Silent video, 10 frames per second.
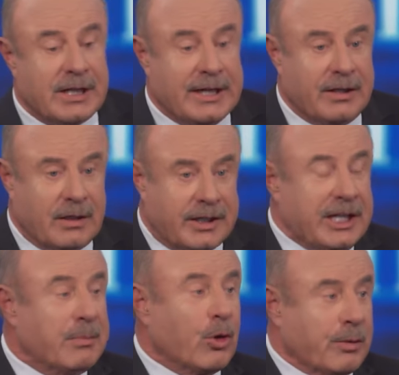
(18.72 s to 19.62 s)
say there are
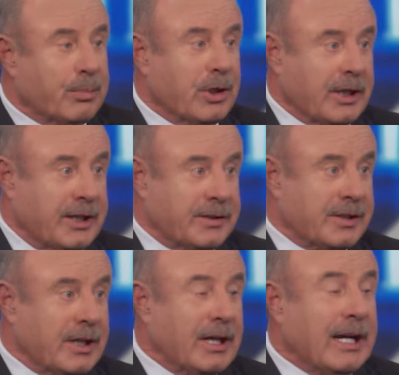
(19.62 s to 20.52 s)
keyboard
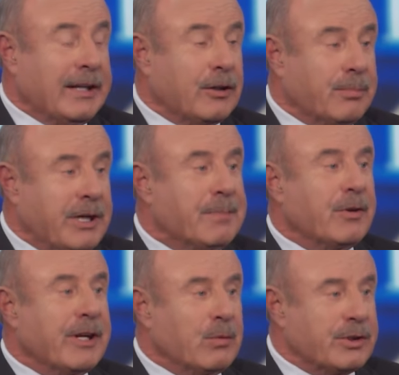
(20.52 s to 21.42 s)
bullies, and there are
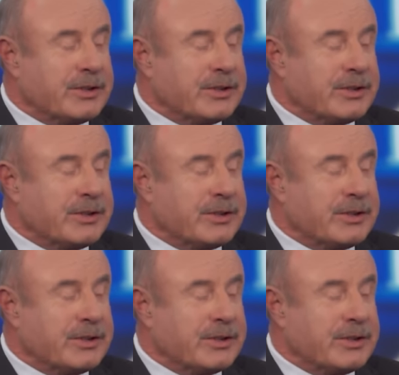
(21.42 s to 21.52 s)
people that will